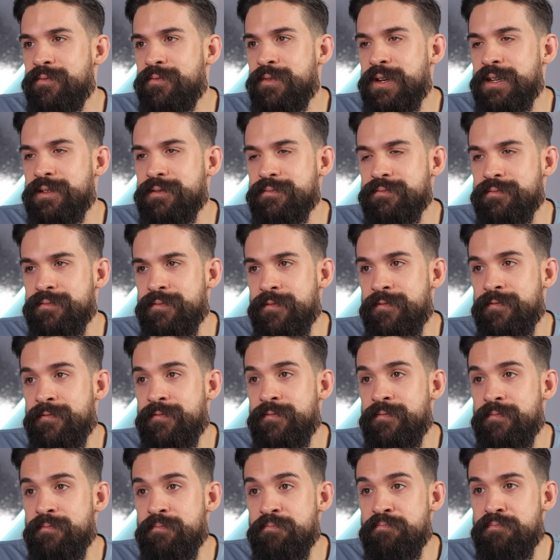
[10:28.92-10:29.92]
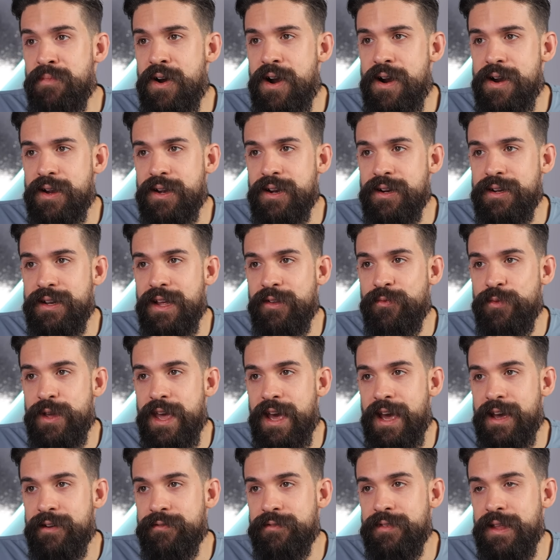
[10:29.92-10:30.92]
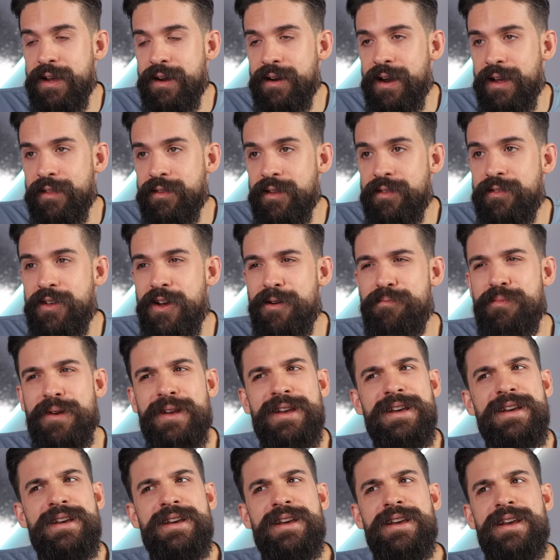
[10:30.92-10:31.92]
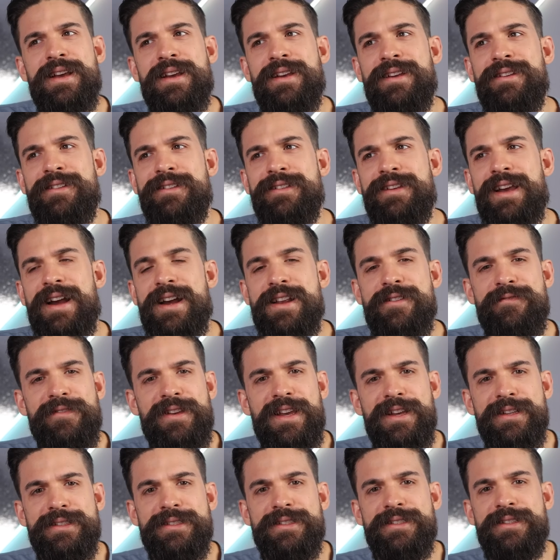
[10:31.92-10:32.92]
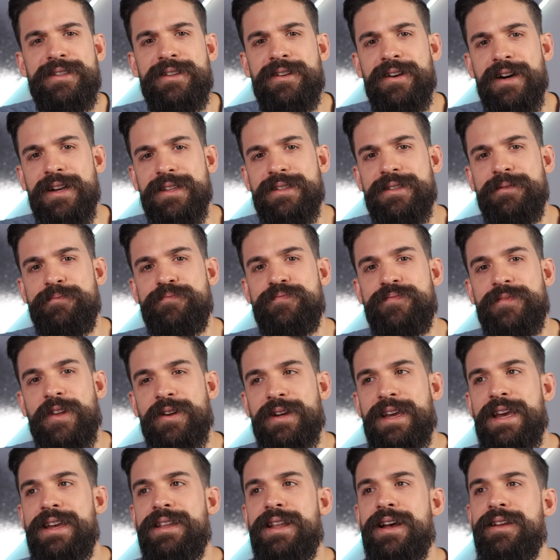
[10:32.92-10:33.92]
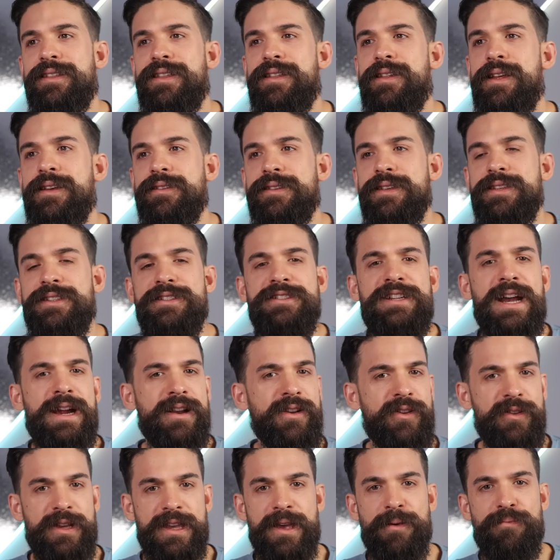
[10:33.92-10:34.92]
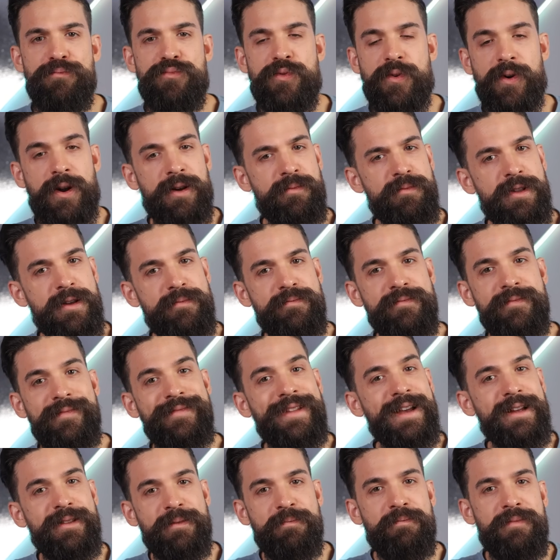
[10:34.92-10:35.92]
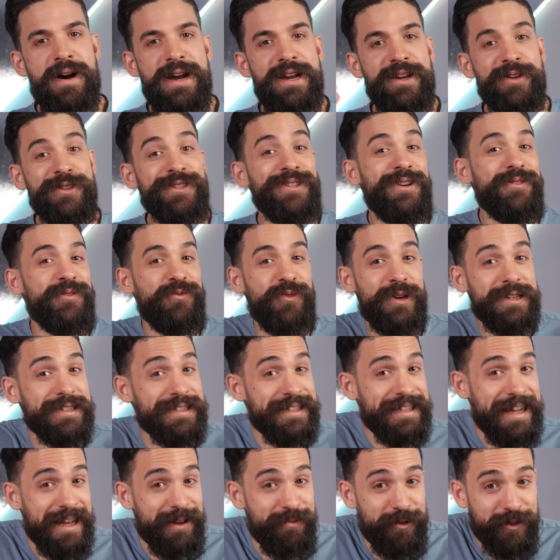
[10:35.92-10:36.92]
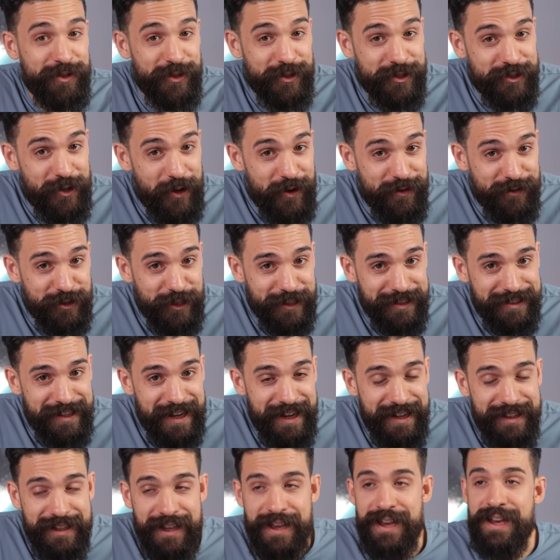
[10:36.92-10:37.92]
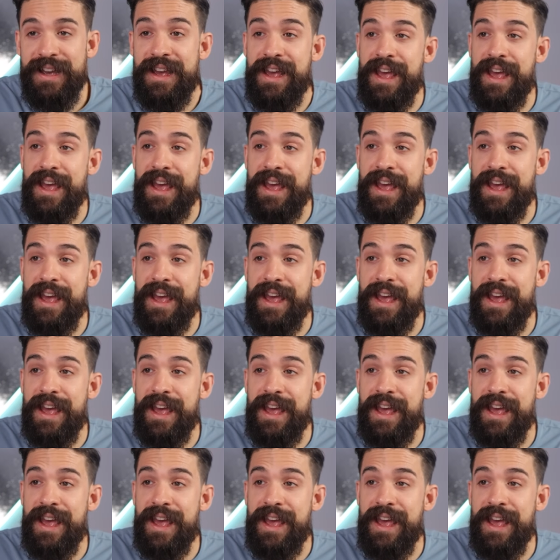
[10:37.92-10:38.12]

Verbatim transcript: well, marker that we have there at the top kind of gets cut. Okay, now this is generally a problem that Microsoft wasn't able to solve just yet.